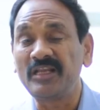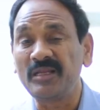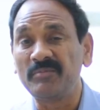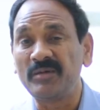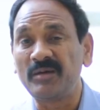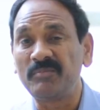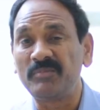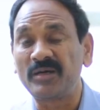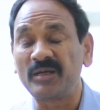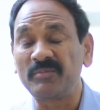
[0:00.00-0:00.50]

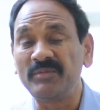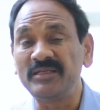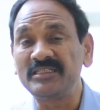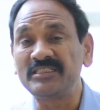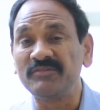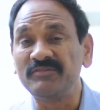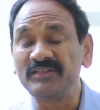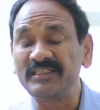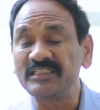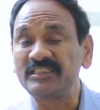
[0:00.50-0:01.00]
remember,
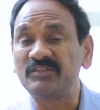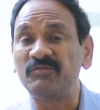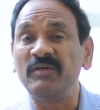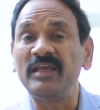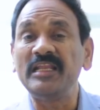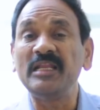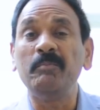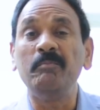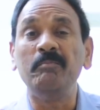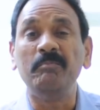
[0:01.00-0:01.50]
means which is
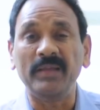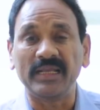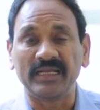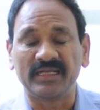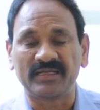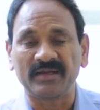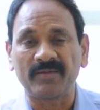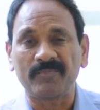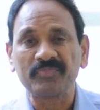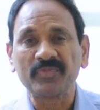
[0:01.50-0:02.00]
very
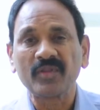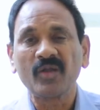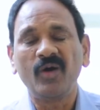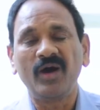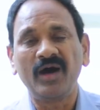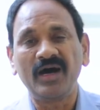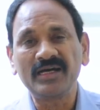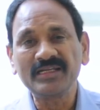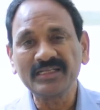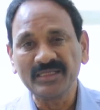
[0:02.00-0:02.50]
big.
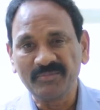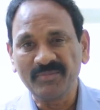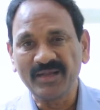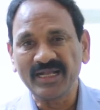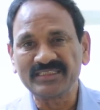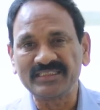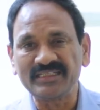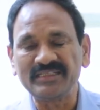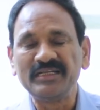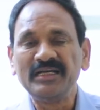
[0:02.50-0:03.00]
Or
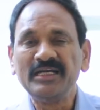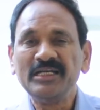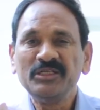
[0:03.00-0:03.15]
imagine